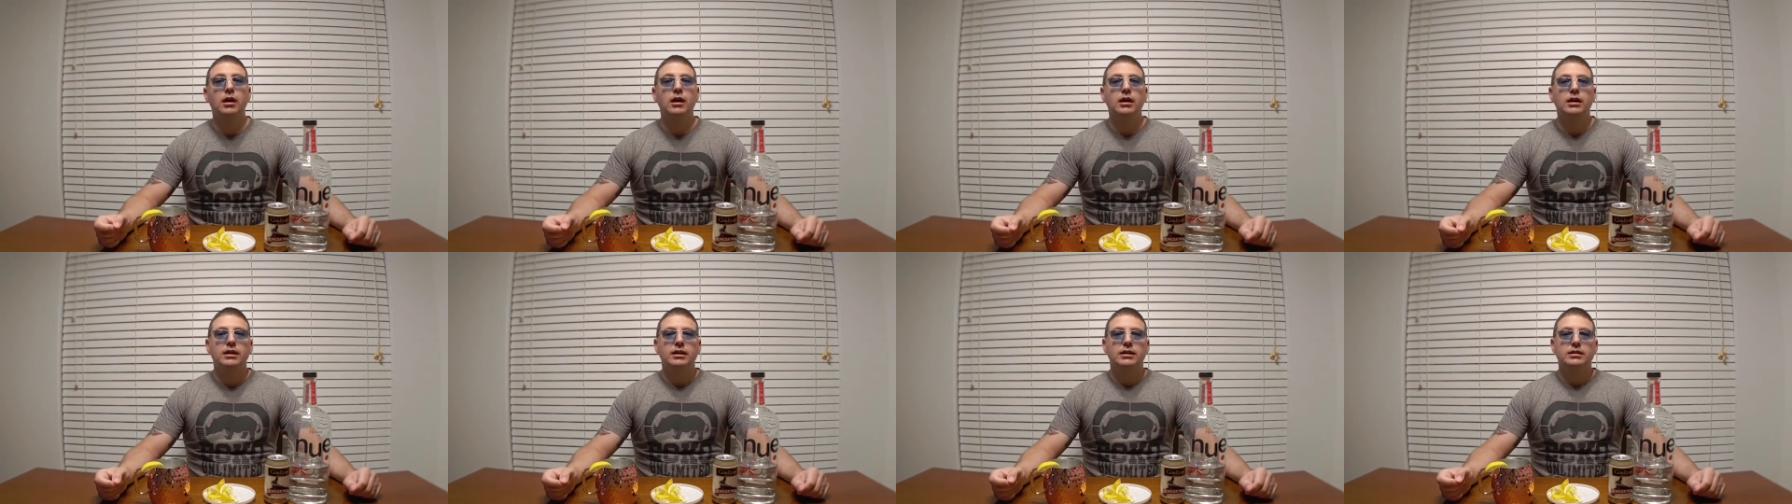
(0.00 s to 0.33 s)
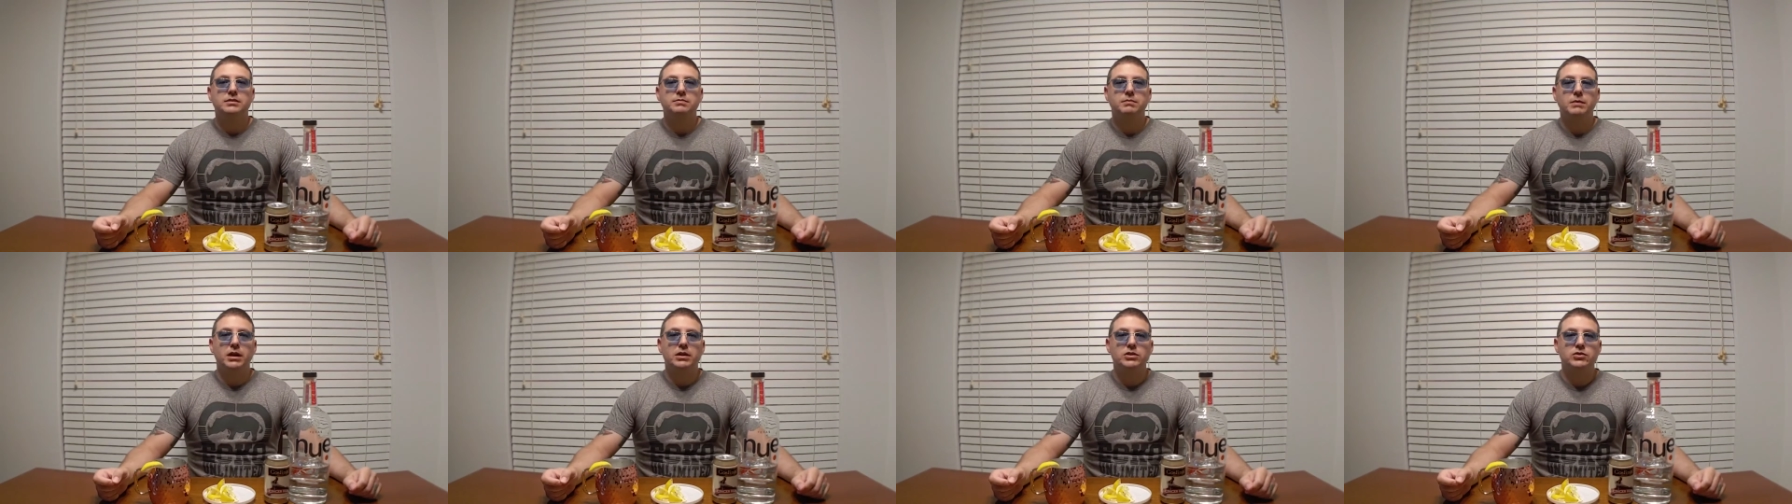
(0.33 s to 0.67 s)
is
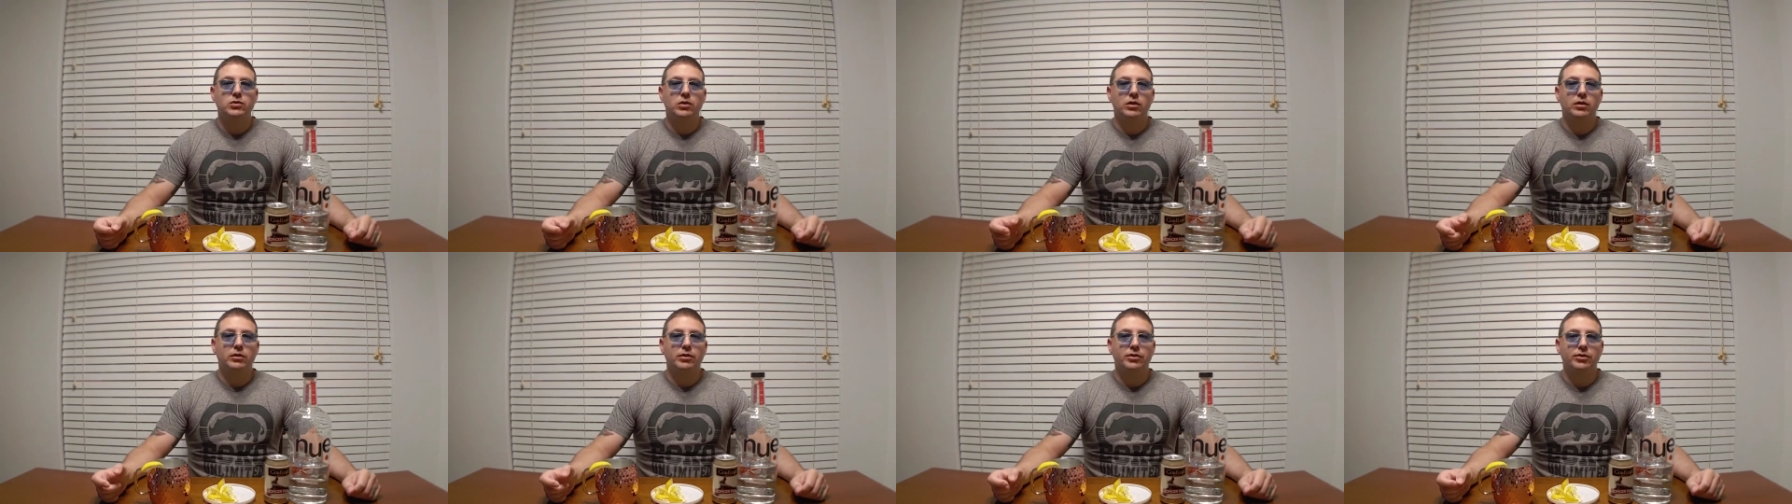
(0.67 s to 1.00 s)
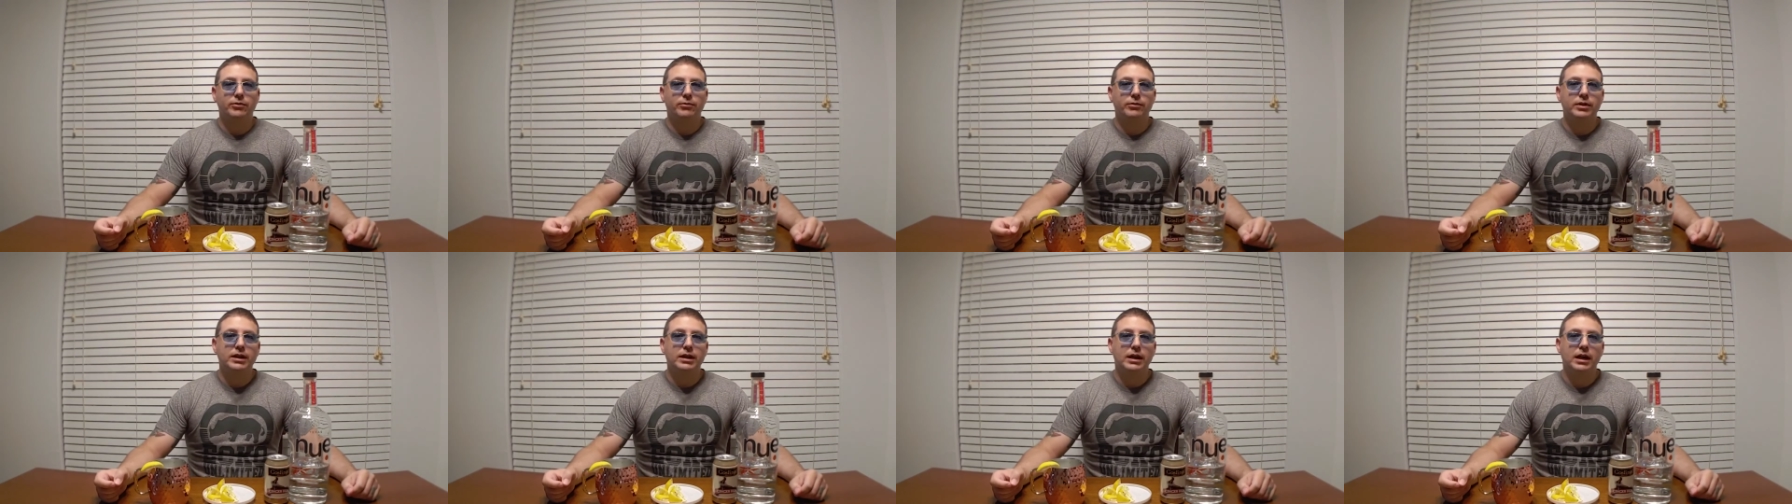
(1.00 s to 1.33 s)
measure out
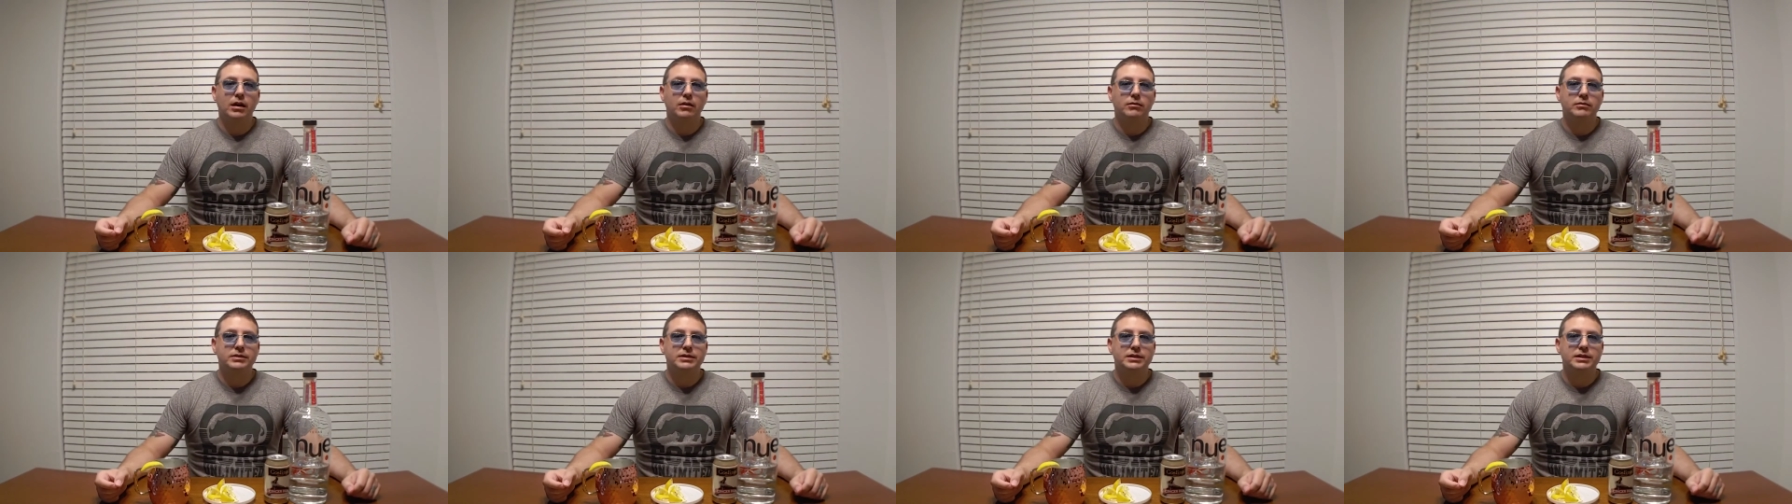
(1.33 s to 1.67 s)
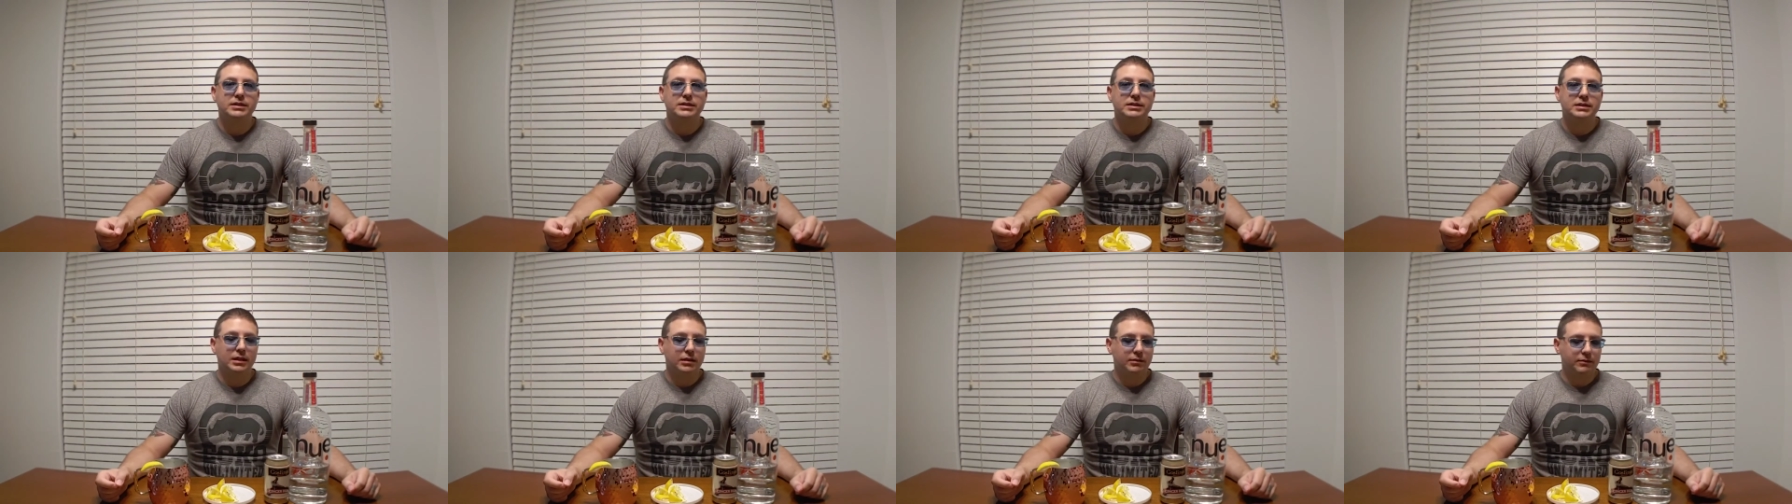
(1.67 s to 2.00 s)
3
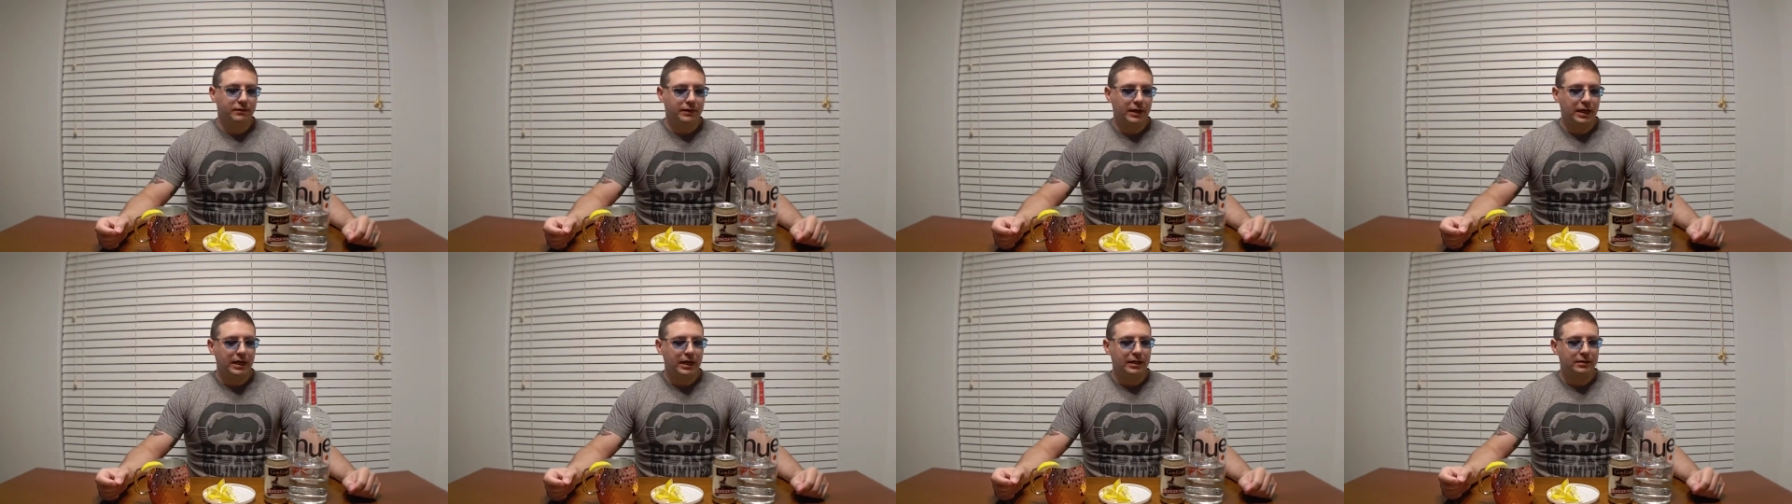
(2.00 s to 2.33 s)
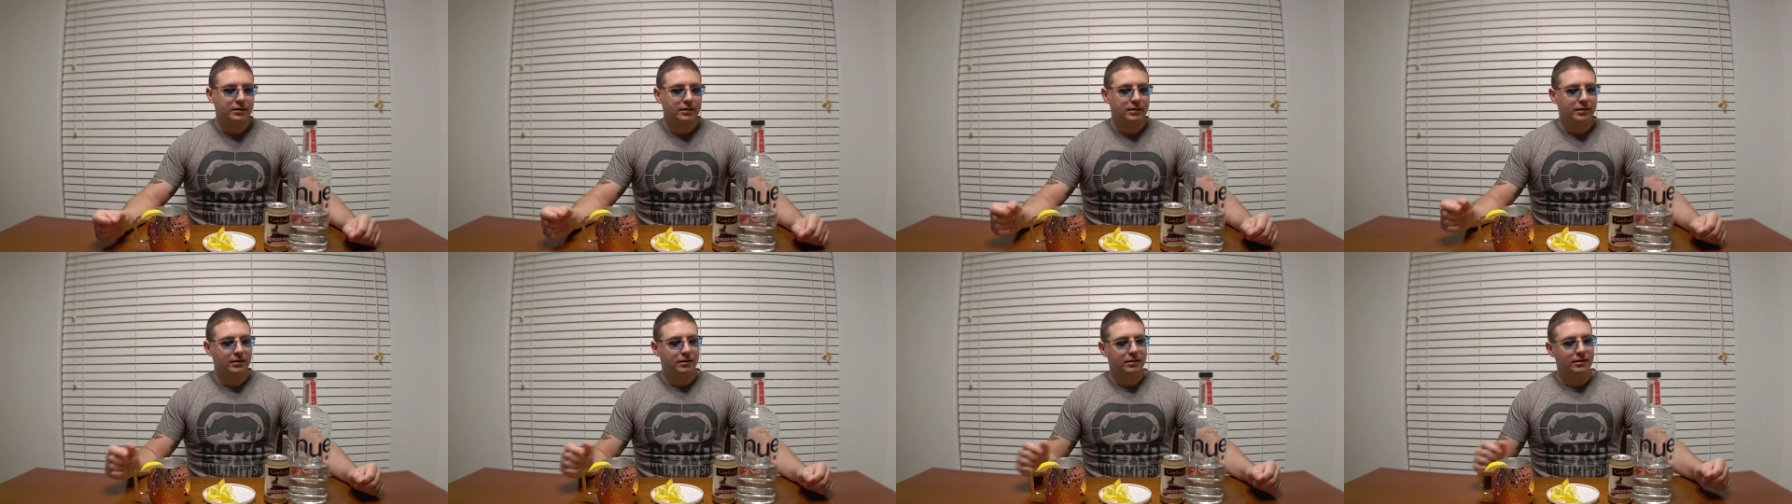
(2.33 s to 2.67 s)
ounces of
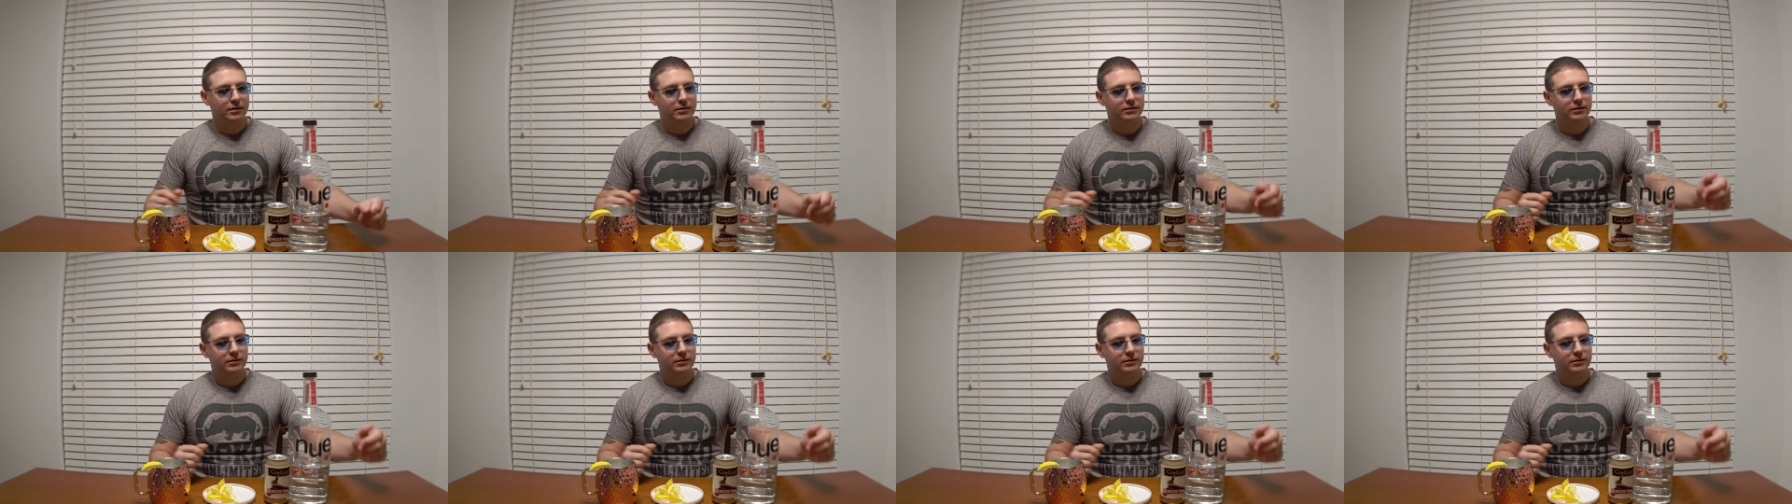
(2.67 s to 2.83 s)
vodka.